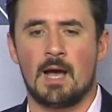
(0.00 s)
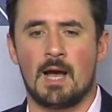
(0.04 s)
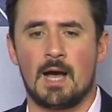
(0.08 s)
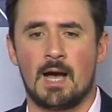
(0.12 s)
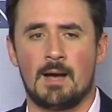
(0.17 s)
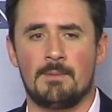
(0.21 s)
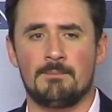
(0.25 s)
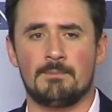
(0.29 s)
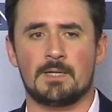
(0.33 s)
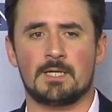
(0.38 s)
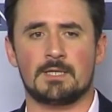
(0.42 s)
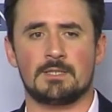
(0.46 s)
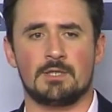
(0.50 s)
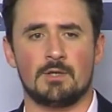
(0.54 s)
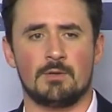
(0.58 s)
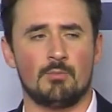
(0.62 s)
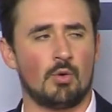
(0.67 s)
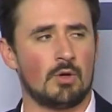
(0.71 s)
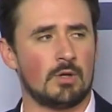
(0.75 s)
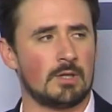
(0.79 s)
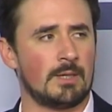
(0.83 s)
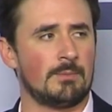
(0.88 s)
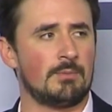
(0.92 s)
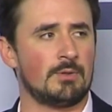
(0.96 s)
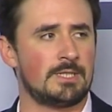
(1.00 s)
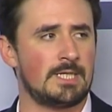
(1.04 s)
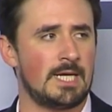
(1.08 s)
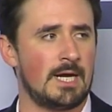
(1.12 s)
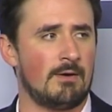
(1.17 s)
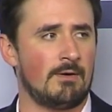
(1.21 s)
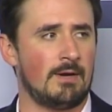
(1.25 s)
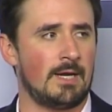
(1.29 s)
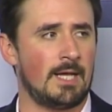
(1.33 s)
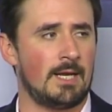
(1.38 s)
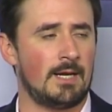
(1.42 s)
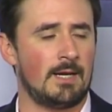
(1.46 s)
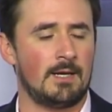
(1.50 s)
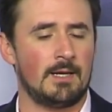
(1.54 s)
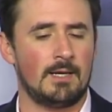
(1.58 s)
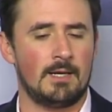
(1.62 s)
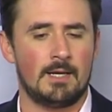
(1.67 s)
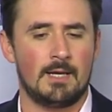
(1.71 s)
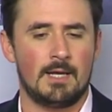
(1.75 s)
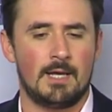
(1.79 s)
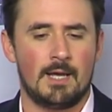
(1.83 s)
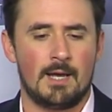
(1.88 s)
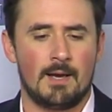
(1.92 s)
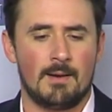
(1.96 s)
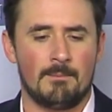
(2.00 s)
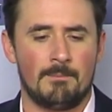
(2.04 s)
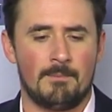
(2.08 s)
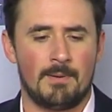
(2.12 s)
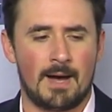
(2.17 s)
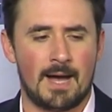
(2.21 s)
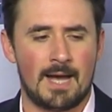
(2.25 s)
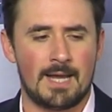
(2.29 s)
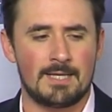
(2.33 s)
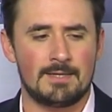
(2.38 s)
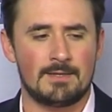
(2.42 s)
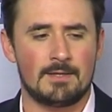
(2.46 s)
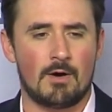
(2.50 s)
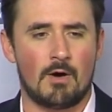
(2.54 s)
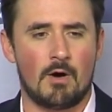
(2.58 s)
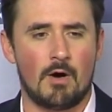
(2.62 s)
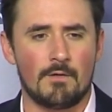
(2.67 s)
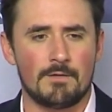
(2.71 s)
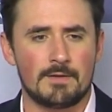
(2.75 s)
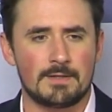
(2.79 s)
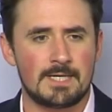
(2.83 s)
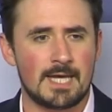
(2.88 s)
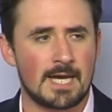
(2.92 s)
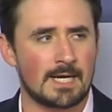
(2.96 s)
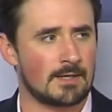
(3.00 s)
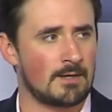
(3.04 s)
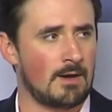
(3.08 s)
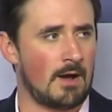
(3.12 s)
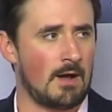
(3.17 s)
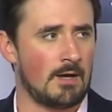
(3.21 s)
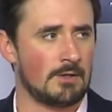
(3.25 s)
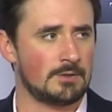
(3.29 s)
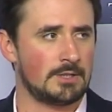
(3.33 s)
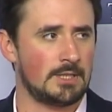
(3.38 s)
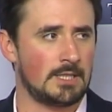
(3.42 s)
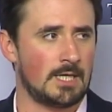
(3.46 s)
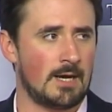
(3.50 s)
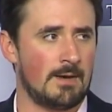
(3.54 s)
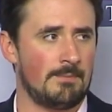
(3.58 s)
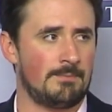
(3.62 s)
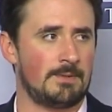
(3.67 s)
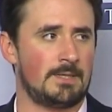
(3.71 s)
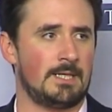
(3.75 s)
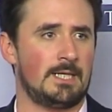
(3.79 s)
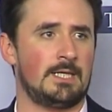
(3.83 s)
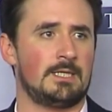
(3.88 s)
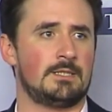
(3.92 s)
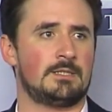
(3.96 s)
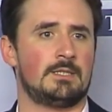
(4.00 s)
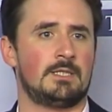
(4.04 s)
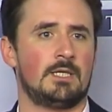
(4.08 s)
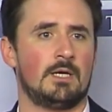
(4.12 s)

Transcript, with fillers: um, because they're more libertarian. But the, all the technology companies,